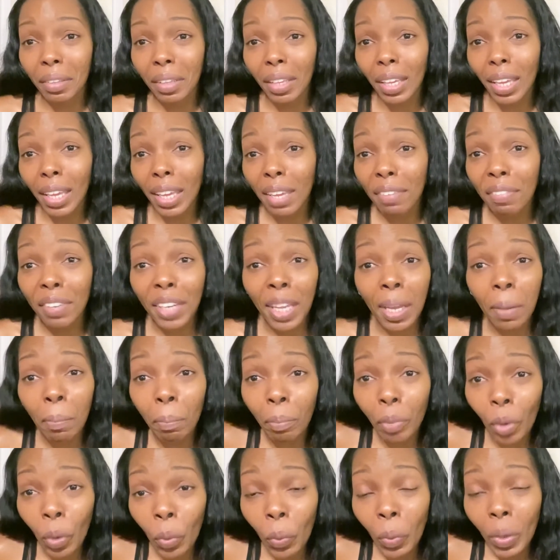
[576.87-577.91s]
if it ain't
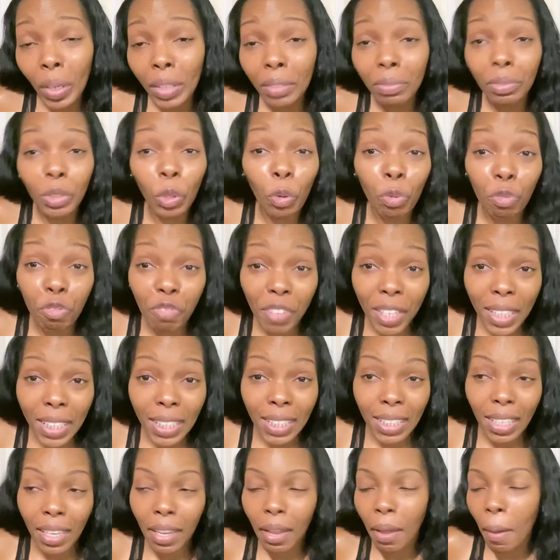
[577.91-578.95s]
broke, don't
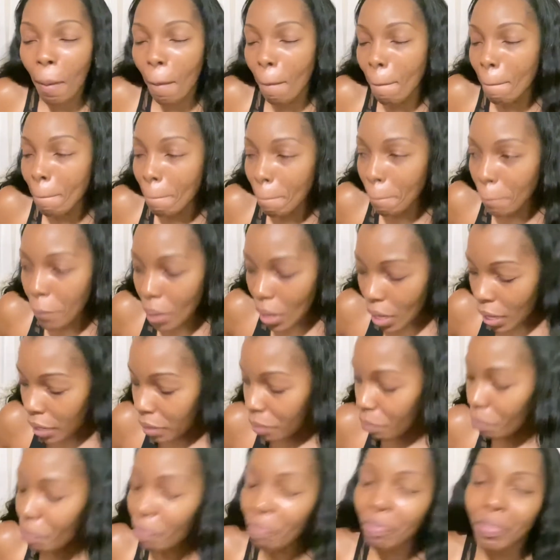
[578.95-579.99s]
fix it. But
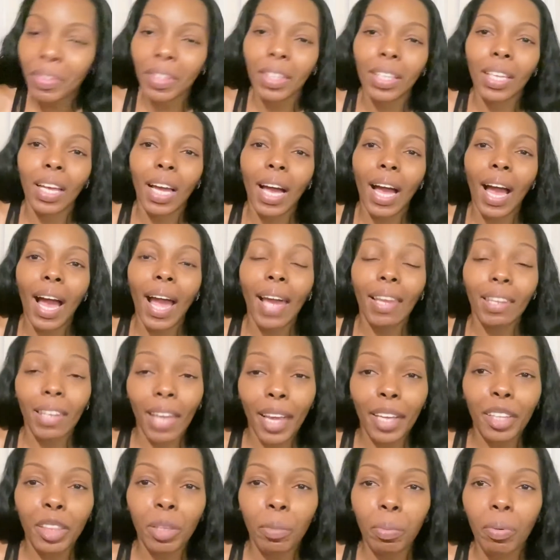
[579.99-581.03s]
I
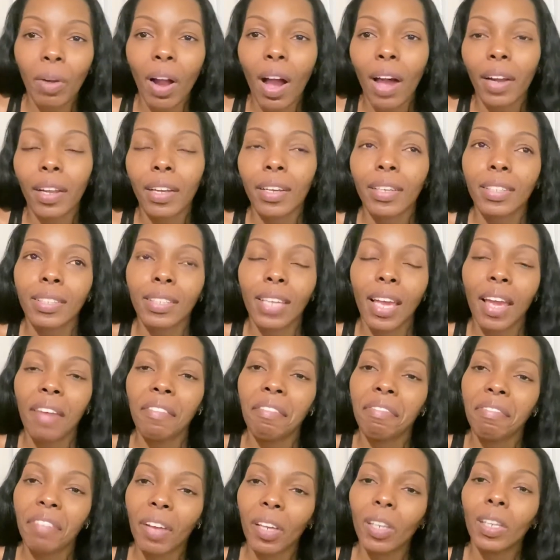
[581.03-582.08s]
like the products and
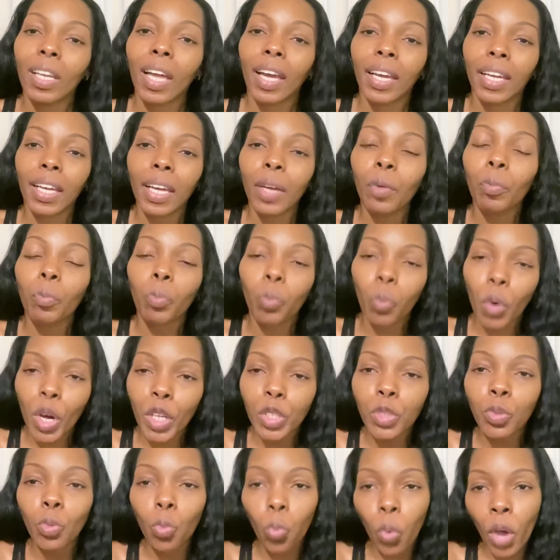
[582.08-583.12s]
felt like it
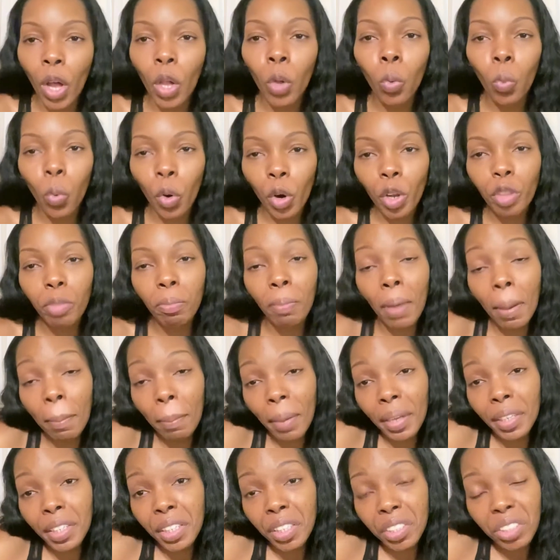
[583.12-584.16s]
was well worth my
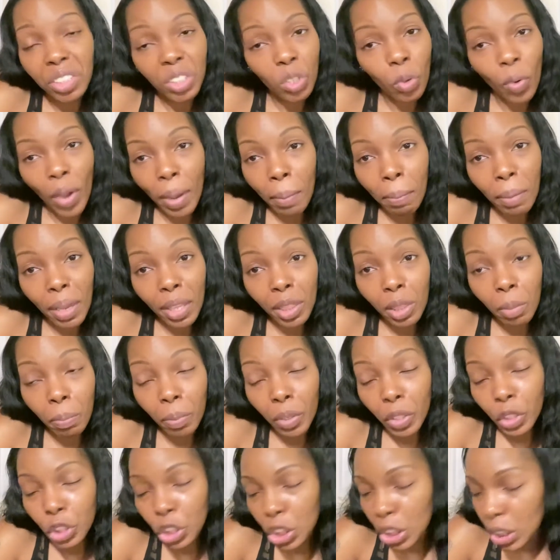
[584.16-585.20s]
money, so I made the
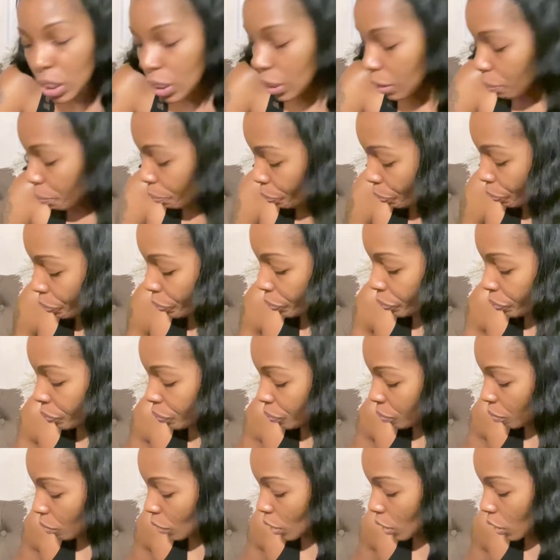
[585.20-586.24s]
purchase.
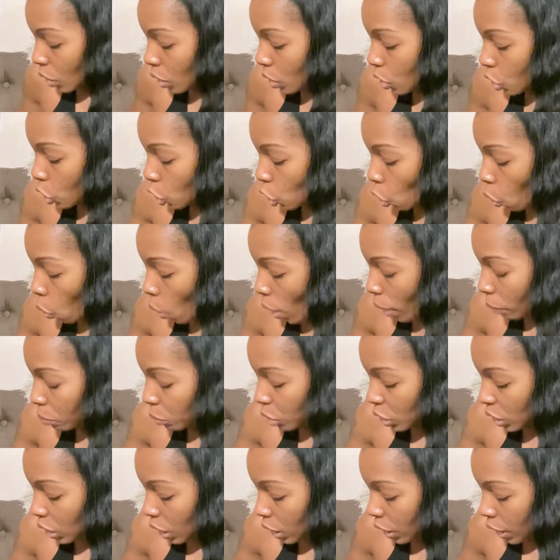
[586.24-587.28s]
So I'm
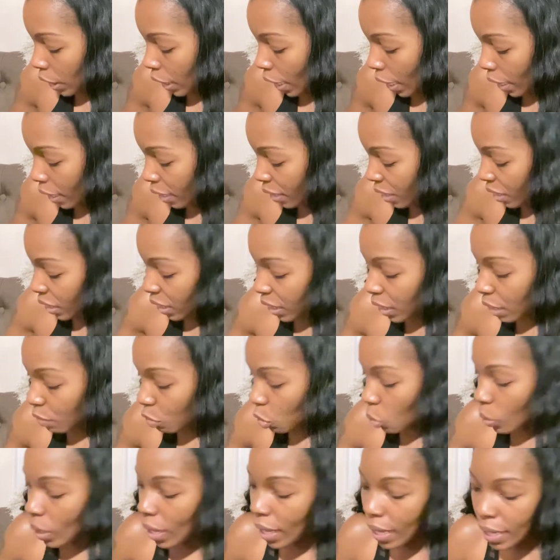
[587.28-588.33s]
just gonna give
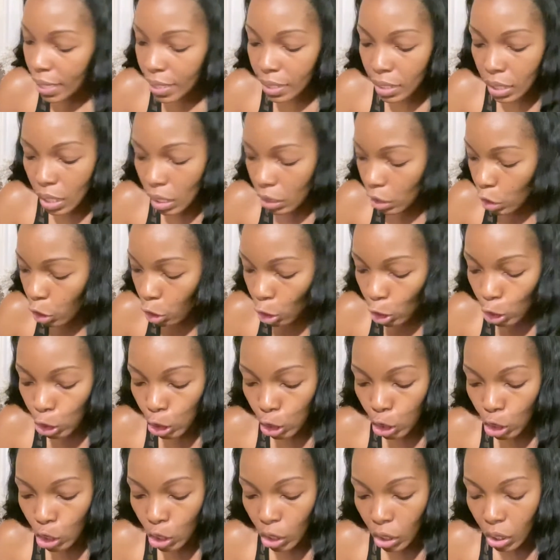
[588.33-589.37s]
you guys a little
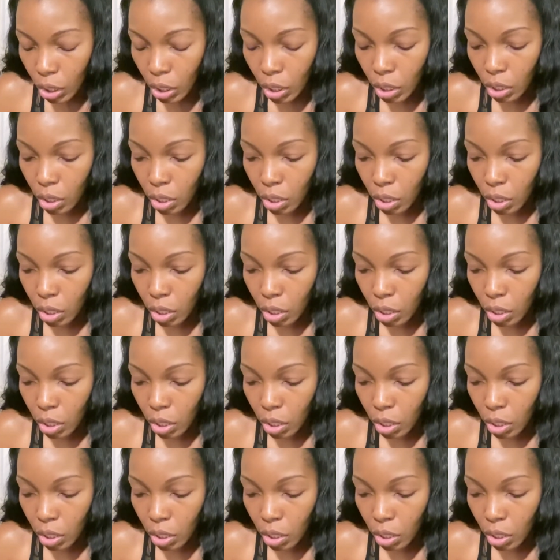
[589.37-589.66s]
look